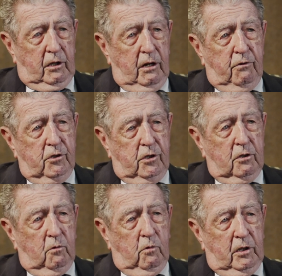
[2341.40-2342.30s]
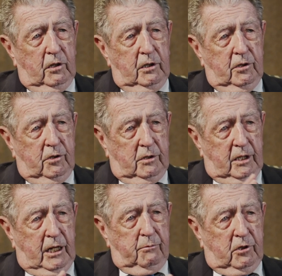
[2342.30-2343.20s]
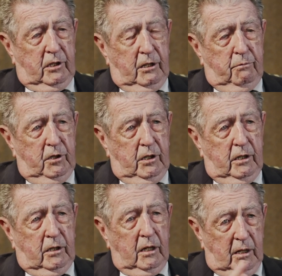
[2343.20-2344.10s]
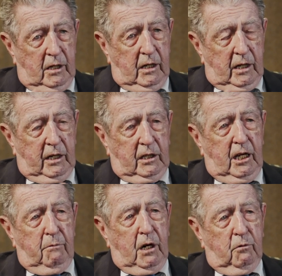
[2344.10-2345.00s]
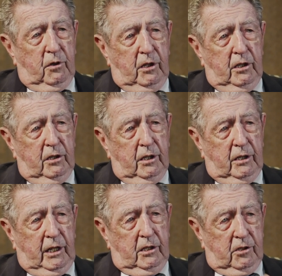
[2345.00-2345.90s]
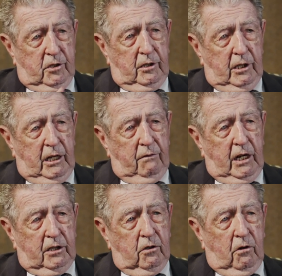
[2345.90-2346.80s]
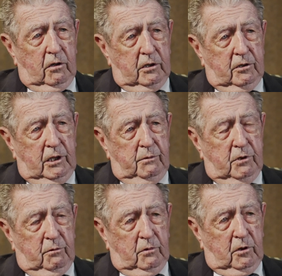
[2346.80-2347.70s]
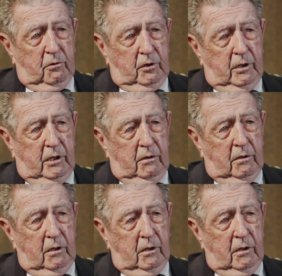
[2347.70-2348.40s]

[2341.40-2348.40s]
at every single one of these camps that had been hit and came out with the indicators and gave that to all the teams that were going down.